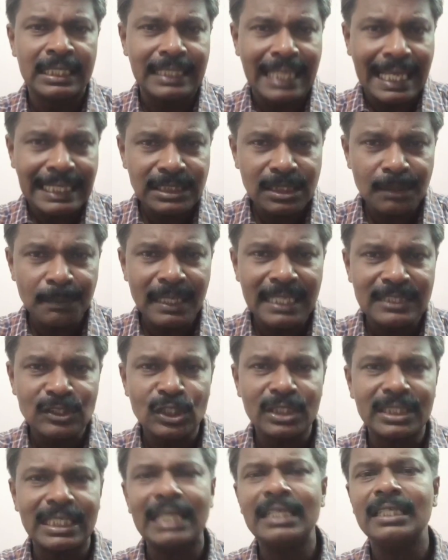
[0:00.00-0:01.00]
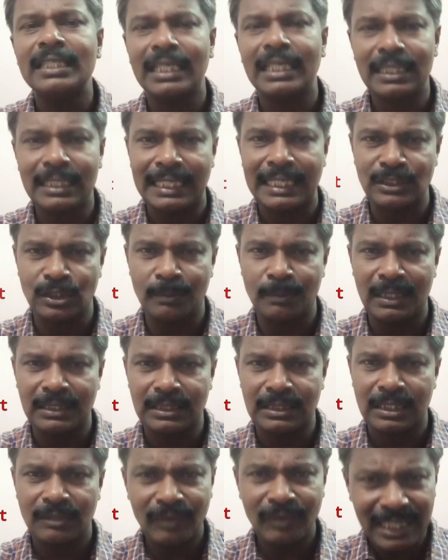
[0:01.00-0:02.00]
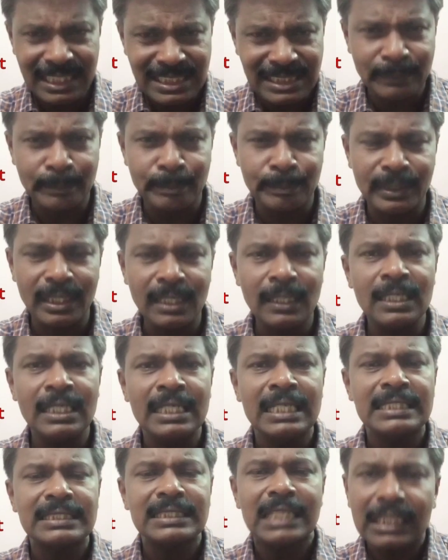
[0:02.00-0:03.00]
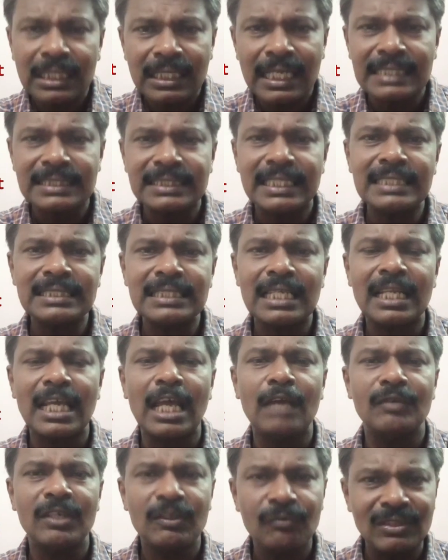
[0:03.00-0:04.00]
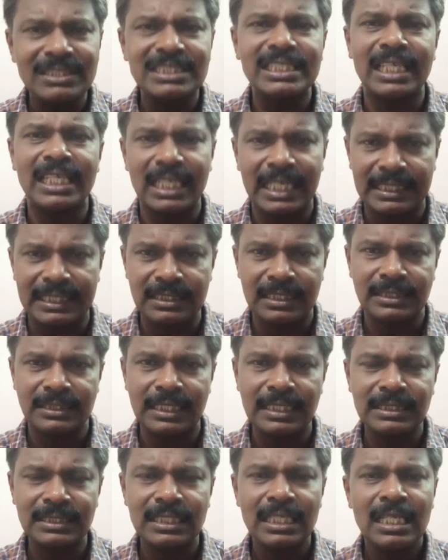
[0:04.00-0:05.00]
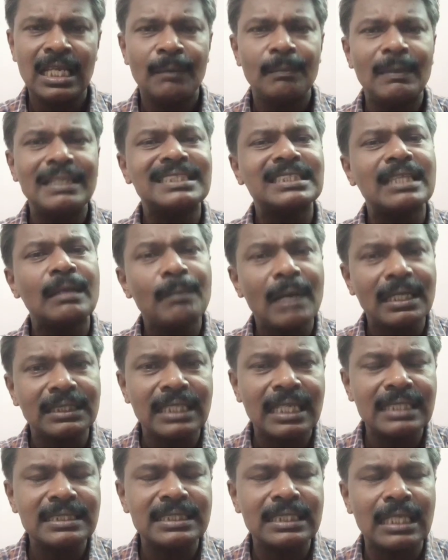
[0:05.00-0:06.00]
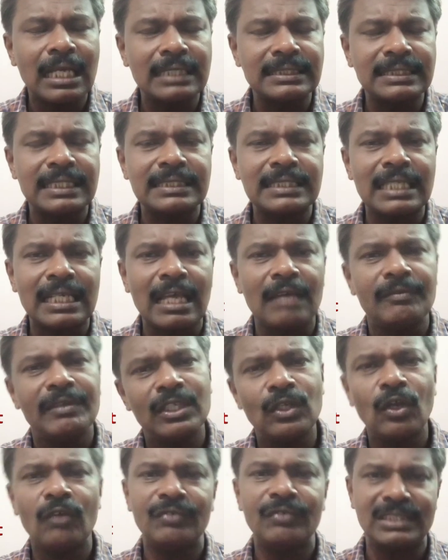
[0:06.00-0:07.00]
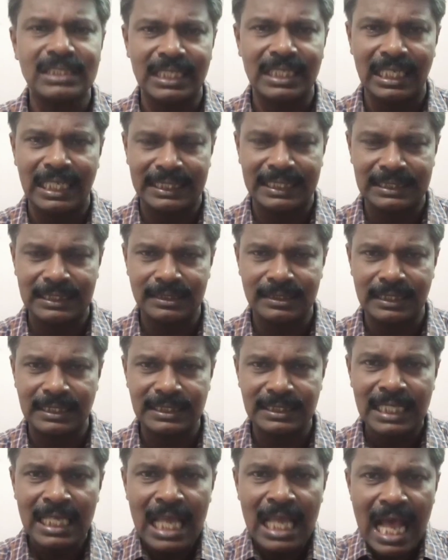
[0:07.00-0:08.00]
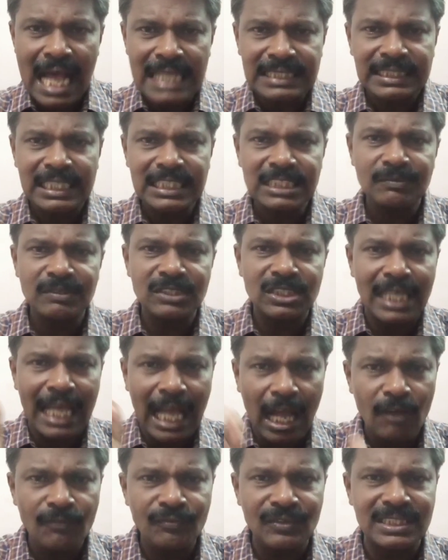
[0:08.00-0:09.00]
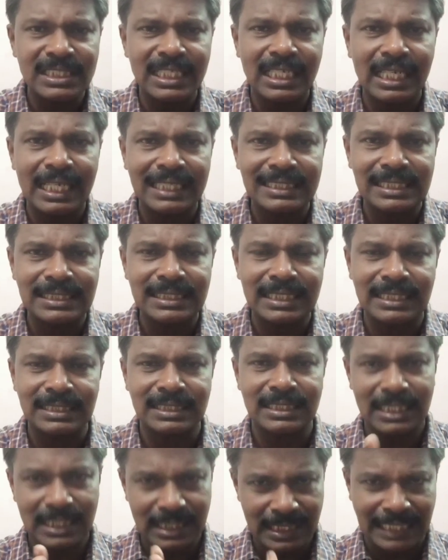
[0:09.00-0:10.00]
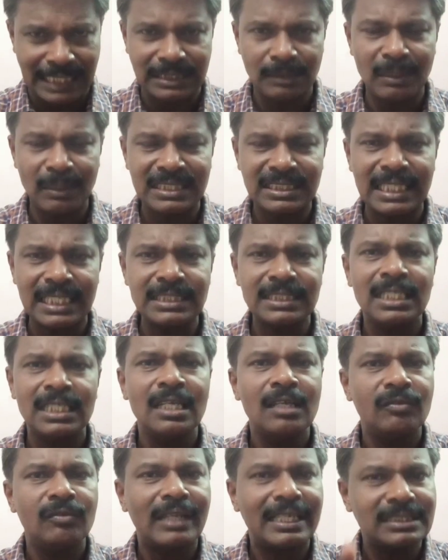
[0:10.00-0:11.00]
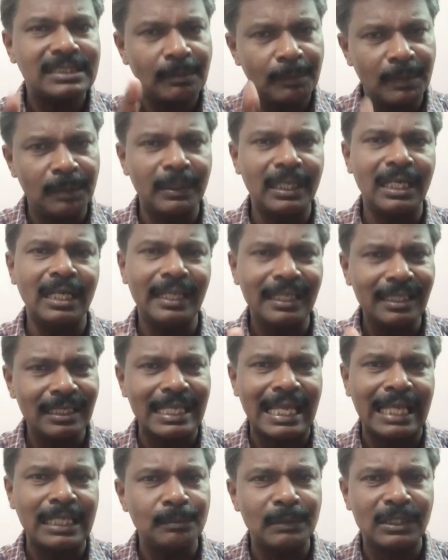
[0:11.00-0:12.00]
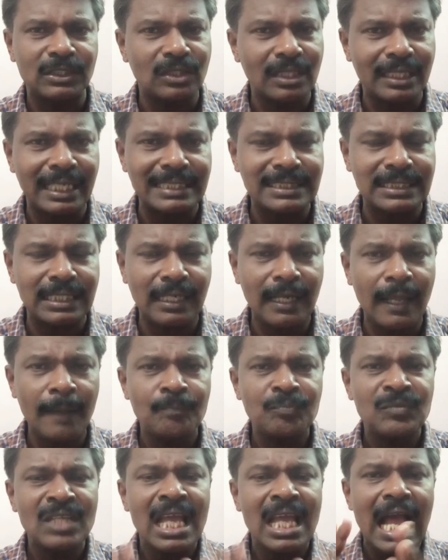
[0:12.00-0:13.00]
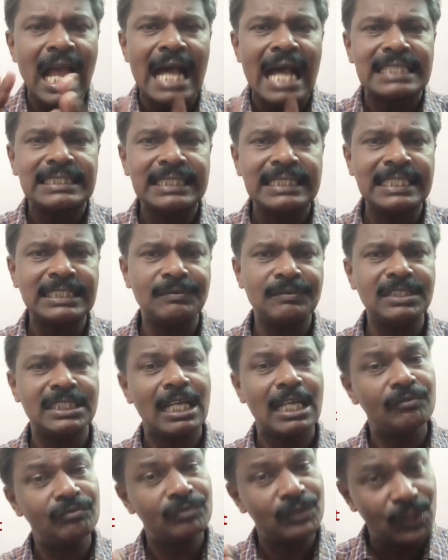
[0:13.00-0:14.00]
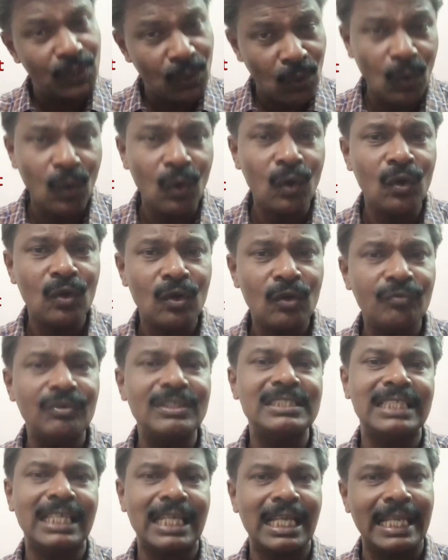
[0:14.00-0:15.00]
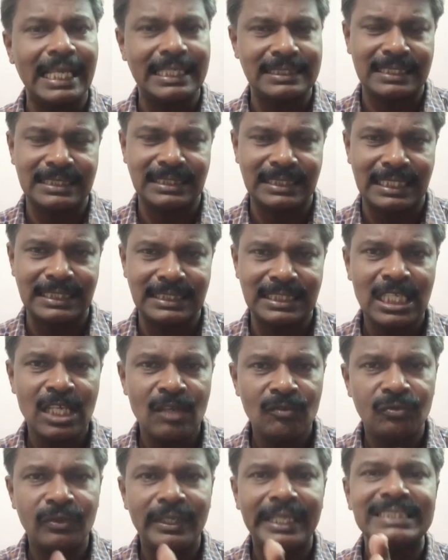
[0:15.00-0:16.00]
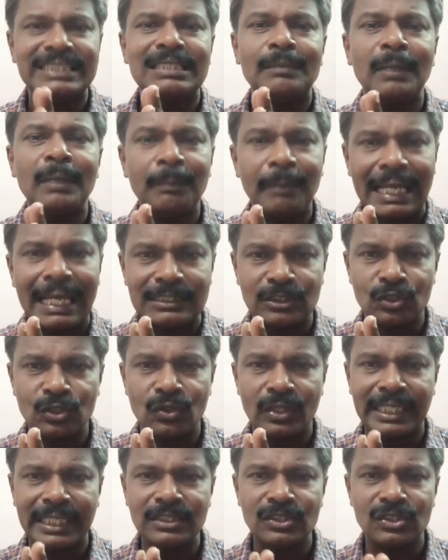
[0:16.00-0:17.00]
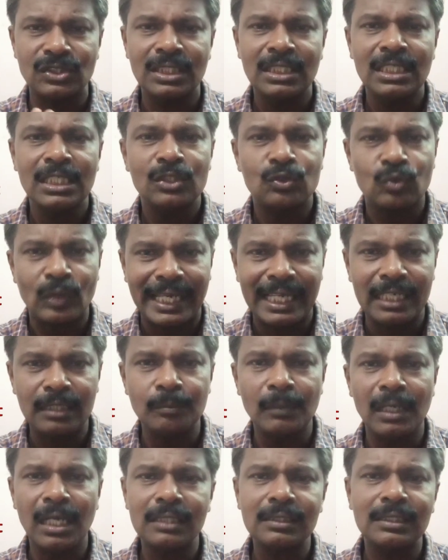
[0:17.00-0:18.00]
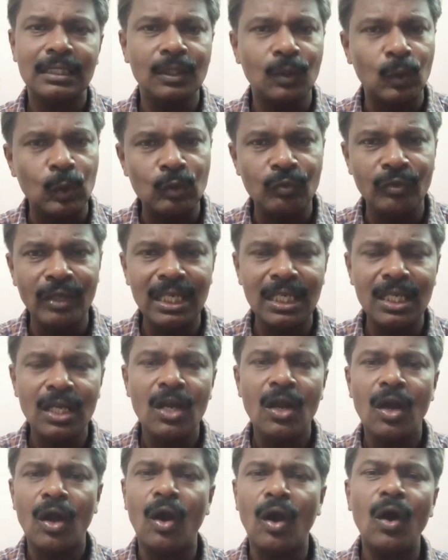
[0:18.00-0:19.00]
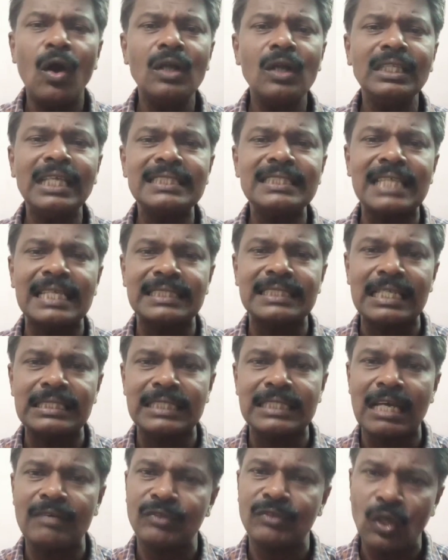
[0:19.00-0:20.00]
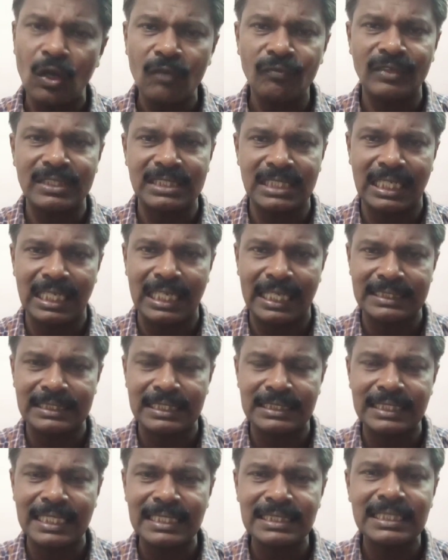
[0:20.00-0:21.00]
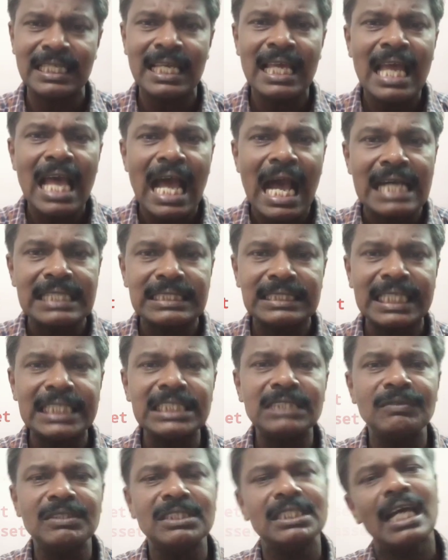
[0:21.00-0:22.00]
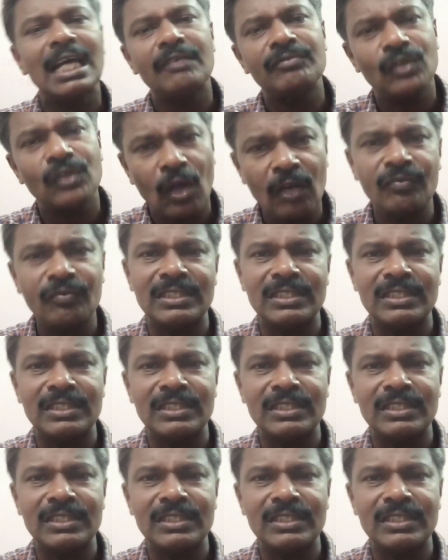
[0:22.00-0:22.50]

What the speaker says: tangible asset and intangible asset. Very simple. Certain assets are having physical existence, but some other assets are having no physical existence. Assets which have physical existence, tangible assets, for example, building, land, machinery, etc. Assets which have no physical existence, for example, patent right, trademark, goodwill, all these assets have no physical existence. Assets which have no